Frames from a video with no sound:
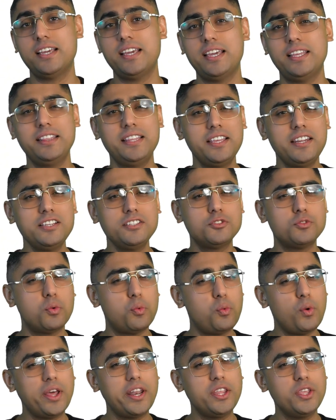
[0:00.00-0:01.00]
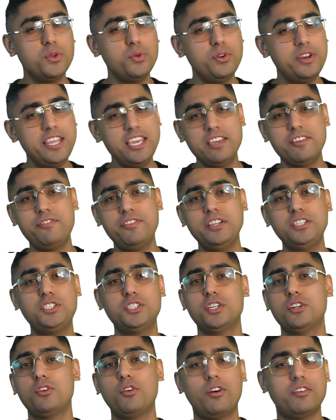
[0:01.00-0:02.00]
and there is one unique
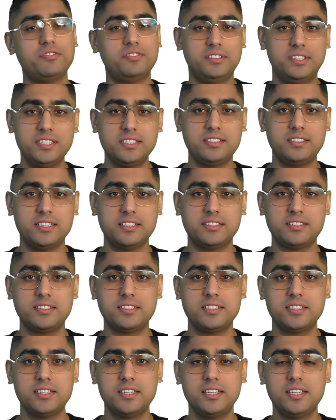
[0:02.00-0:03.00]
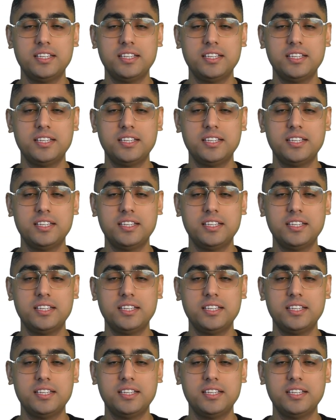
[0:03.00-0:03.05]
feature of this cyst.